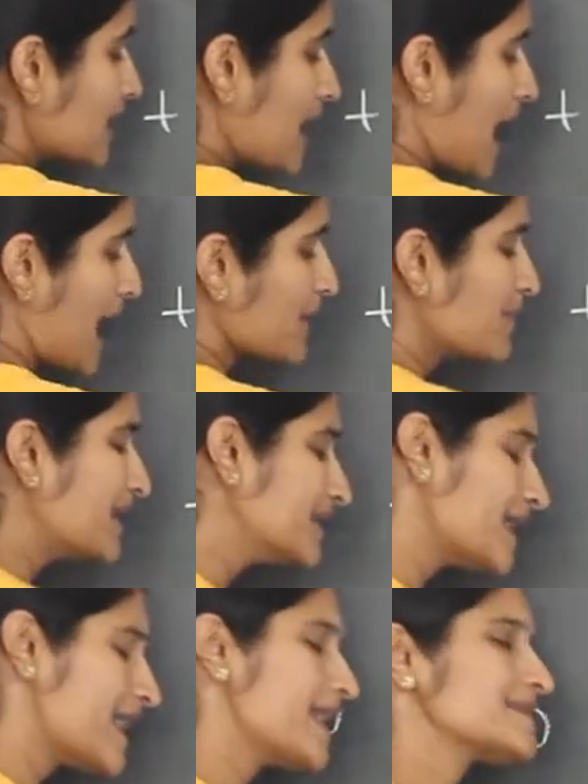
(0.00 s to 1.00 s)
carbon
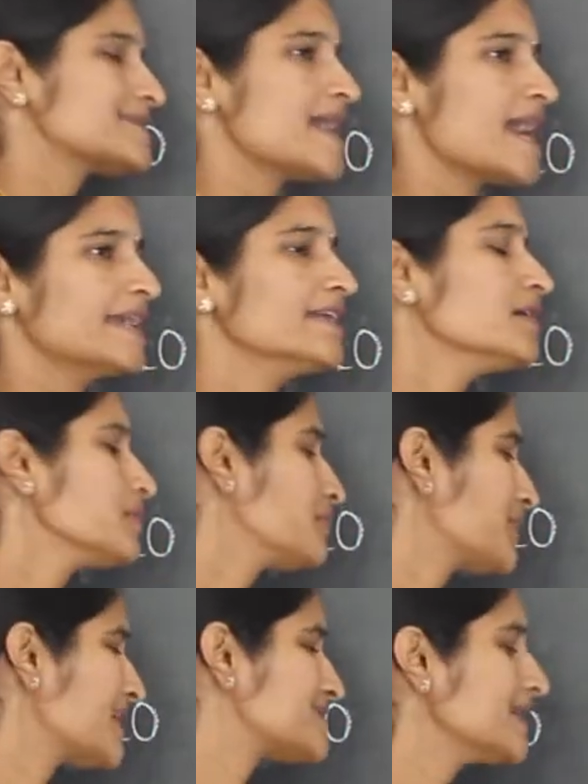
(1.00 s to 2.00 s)
dioxide
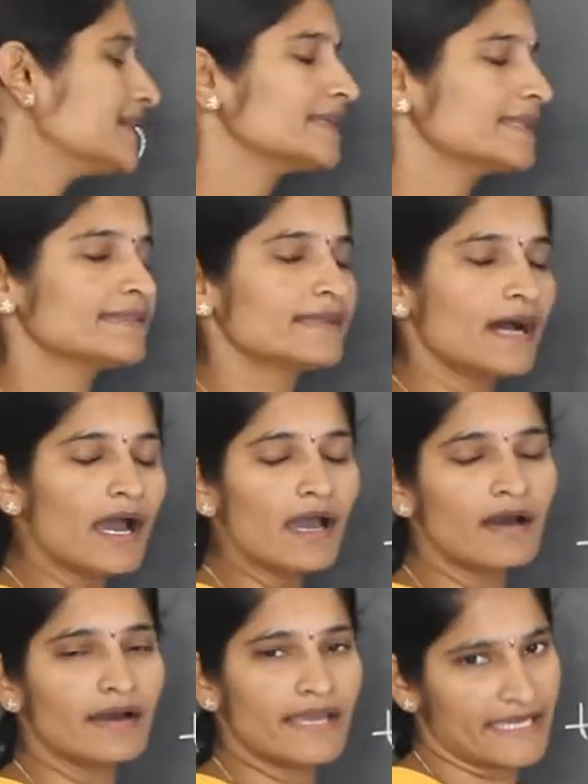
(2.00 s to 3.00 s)
present in the
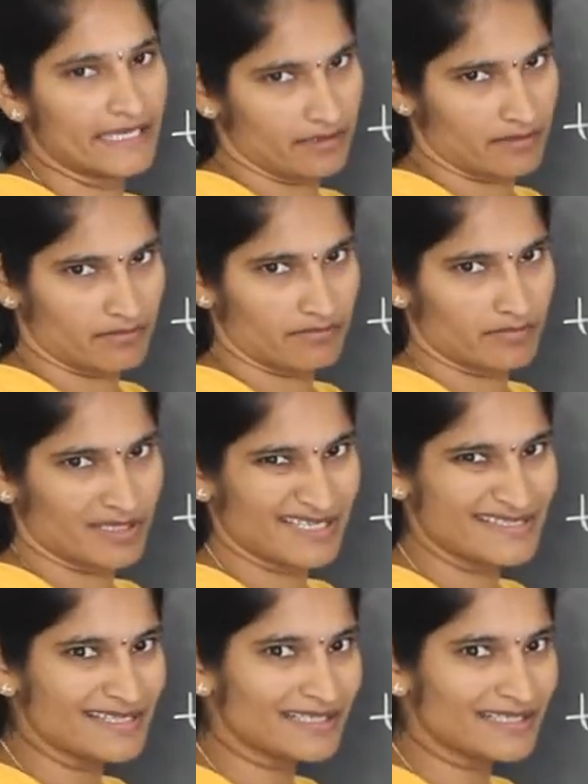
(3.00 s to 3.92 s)
air. Is it